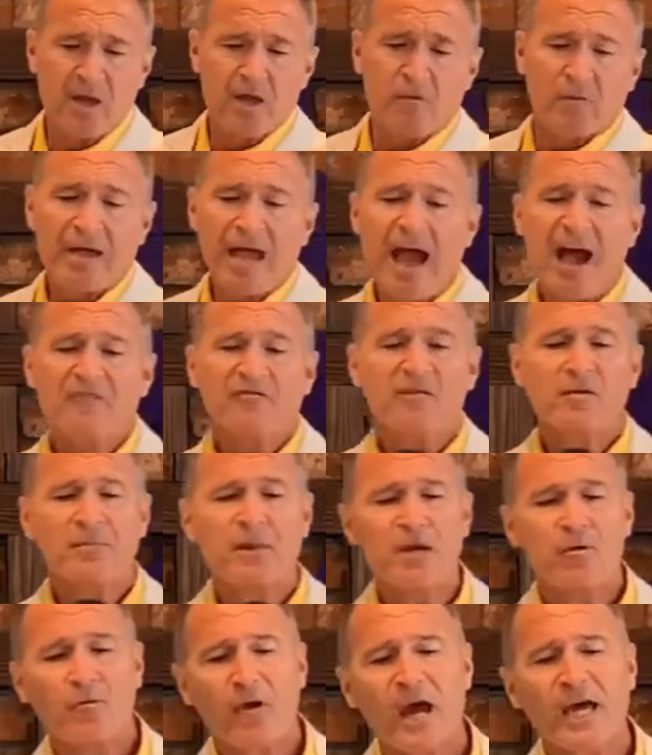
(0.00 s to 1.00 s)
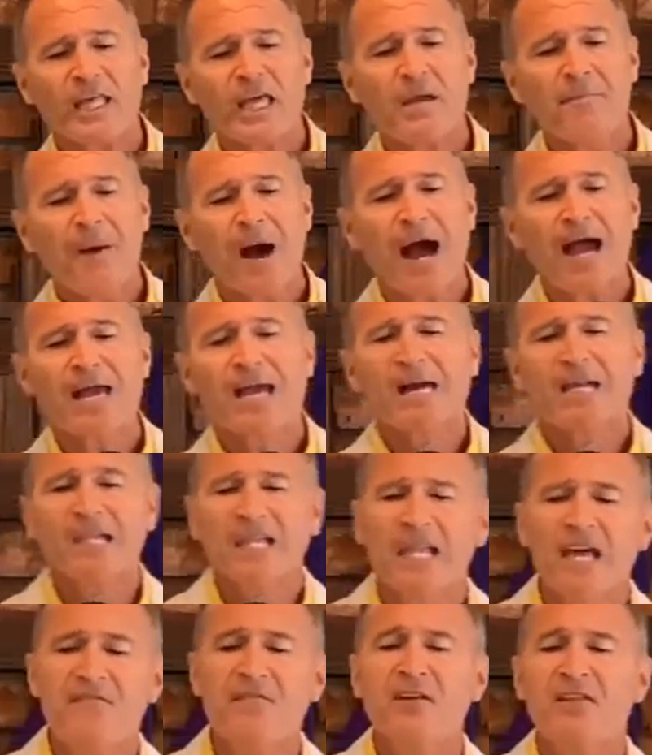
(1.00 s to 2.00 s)
We have to be ready by
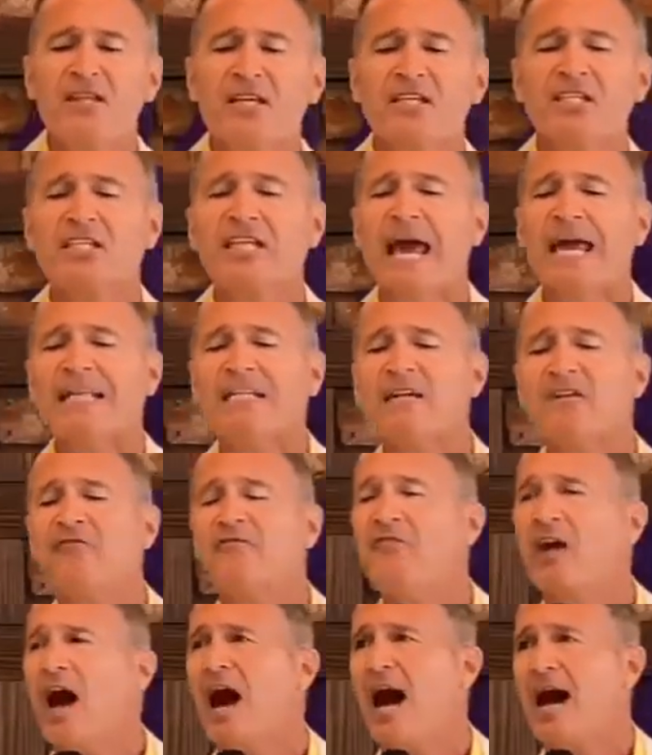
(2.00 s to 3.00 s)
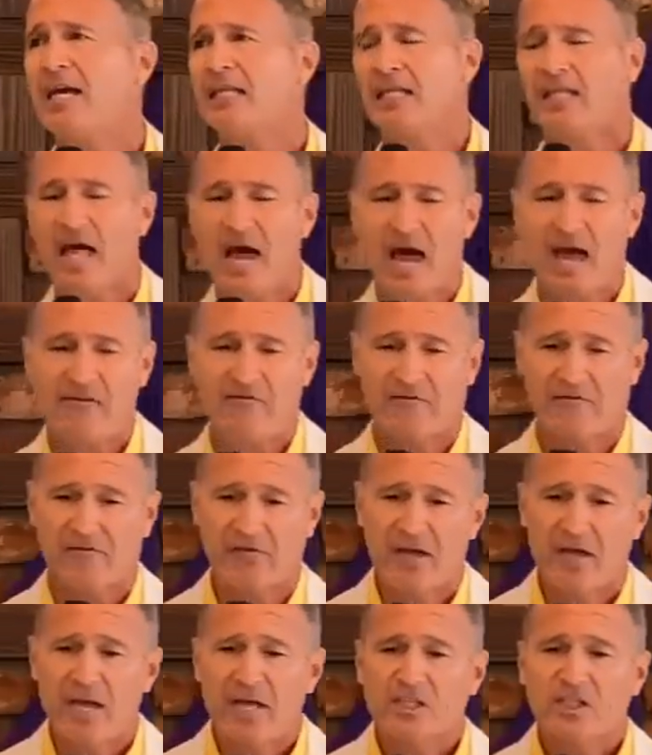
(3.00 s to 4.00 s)
living the sanctified life,
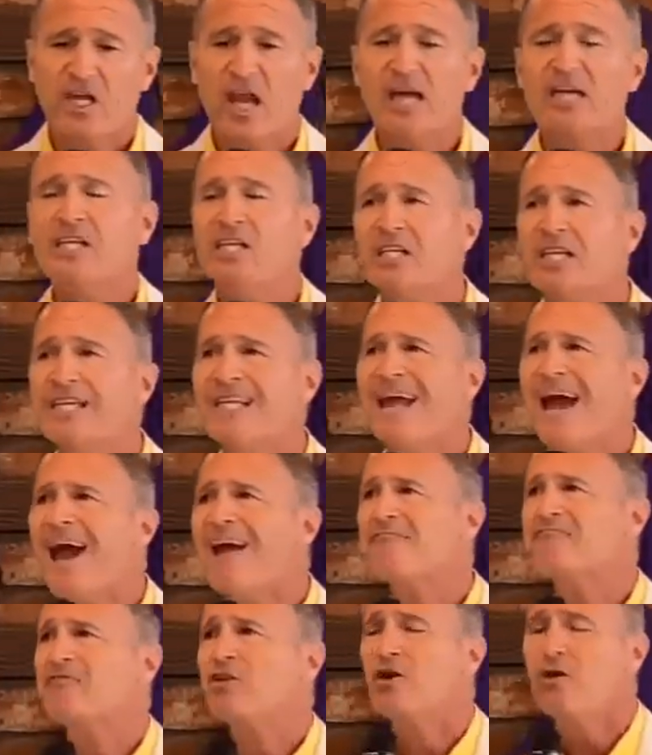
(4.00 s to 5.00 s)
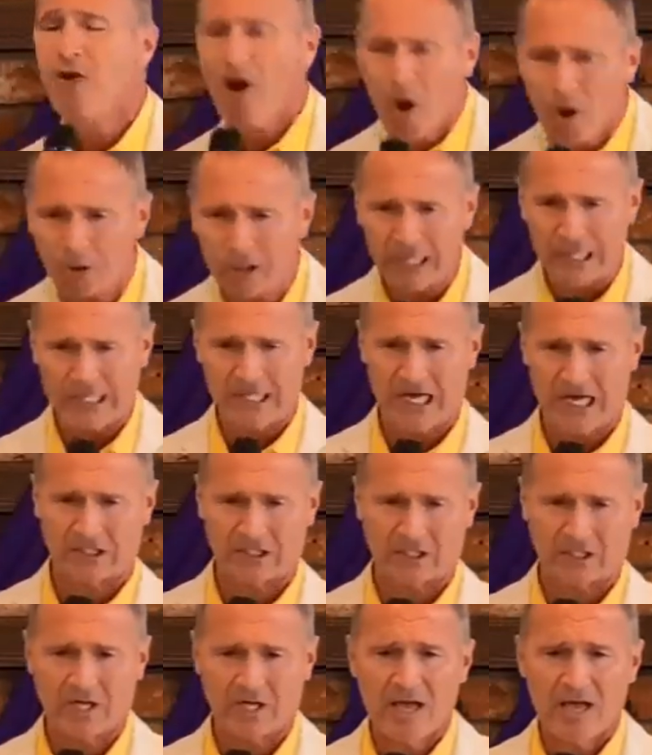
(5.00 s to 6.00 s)
chasing after holiness,